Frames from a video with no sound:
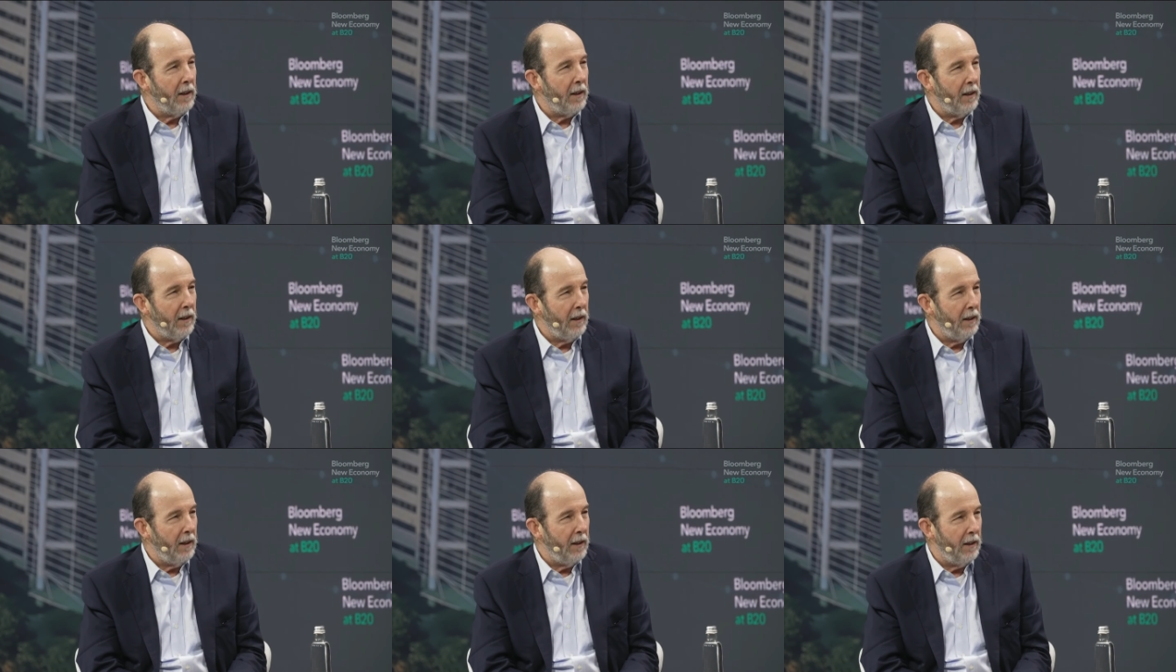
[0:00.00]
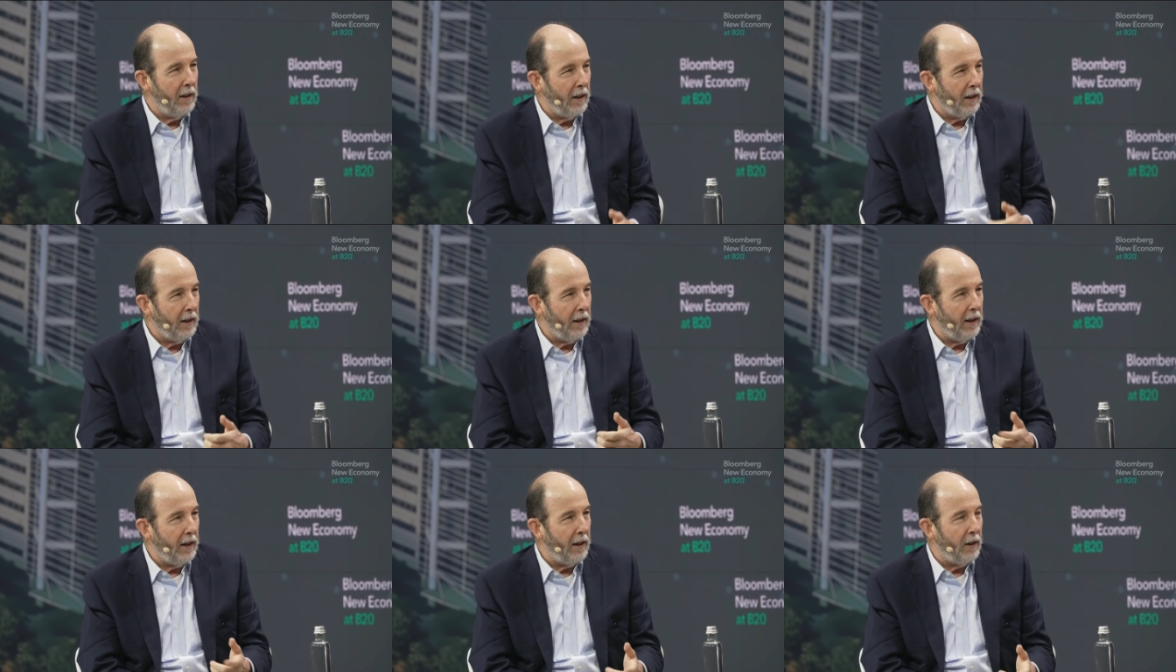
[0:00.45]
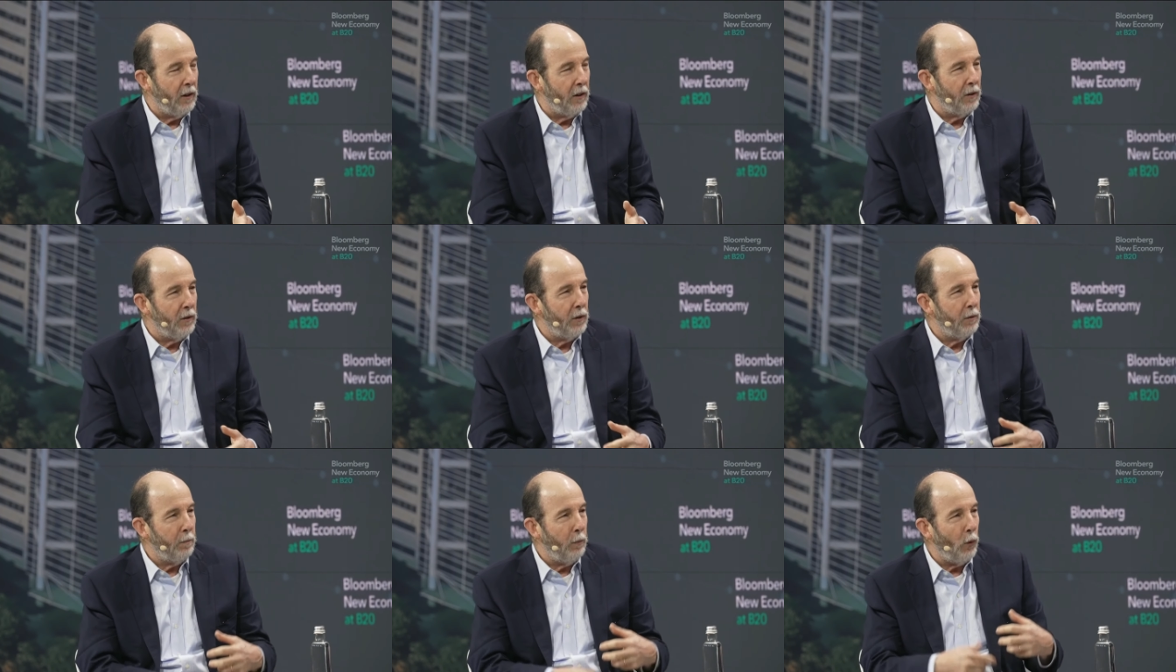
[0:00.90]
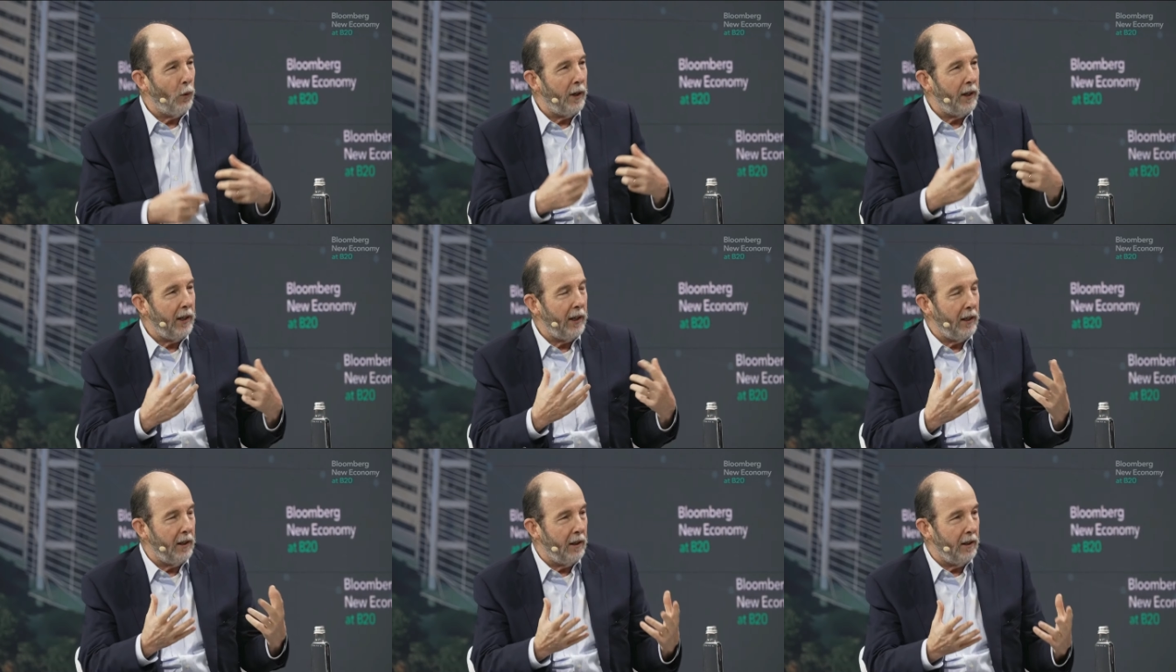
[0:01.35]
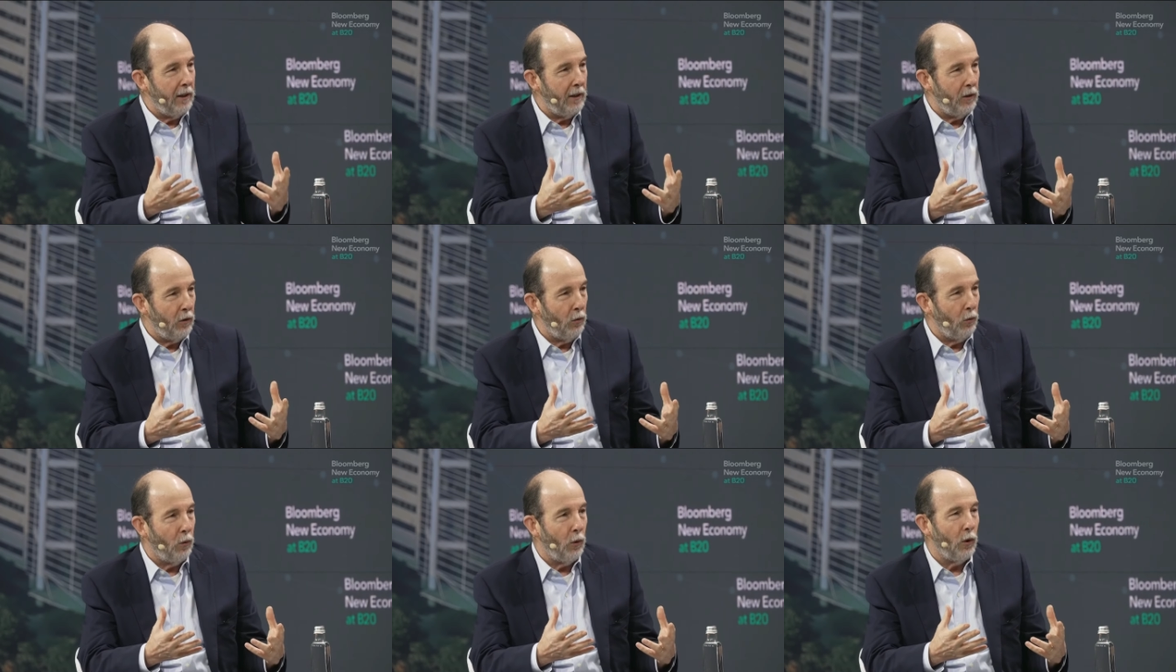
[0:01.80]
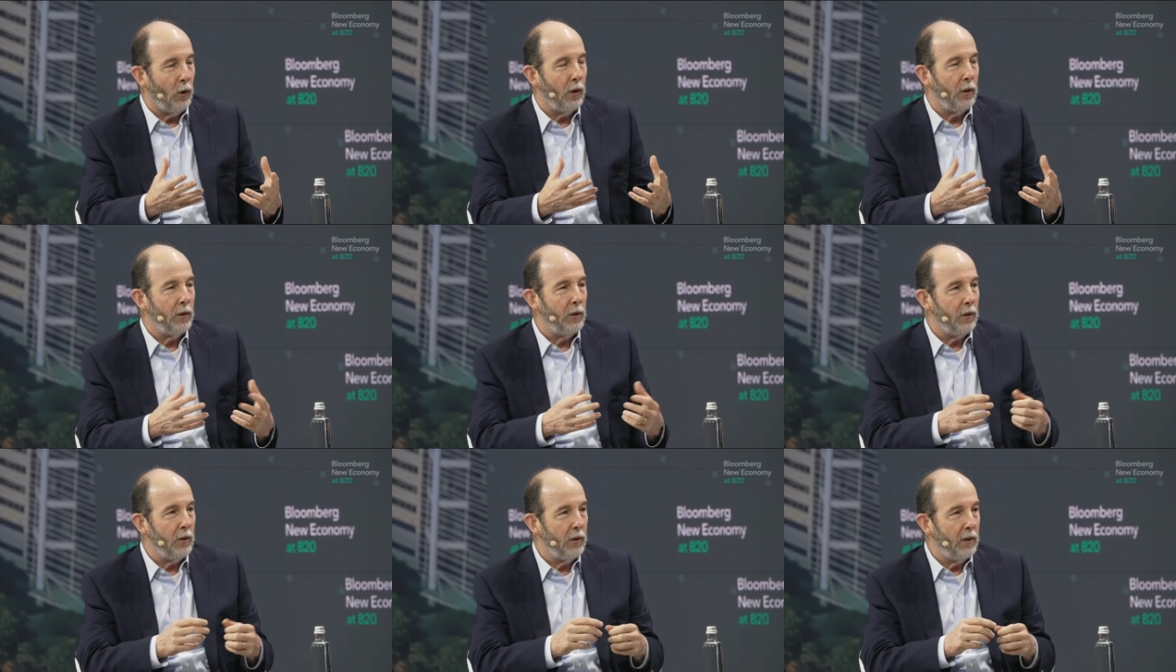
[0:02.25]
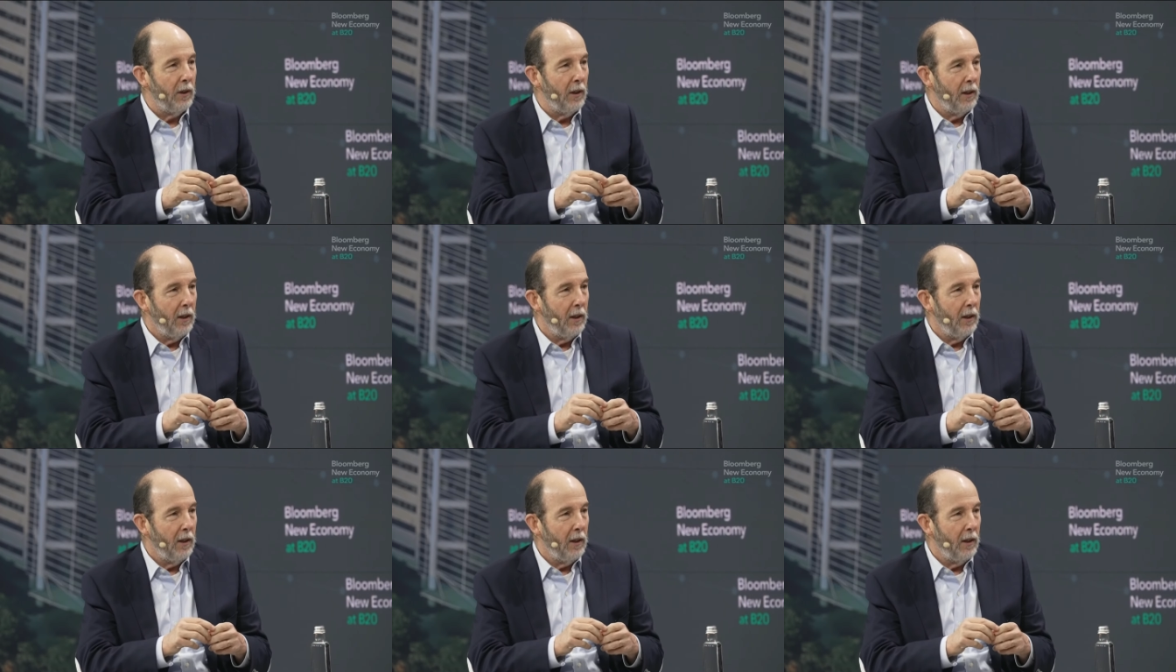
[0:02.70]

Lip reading: indicators pointing towards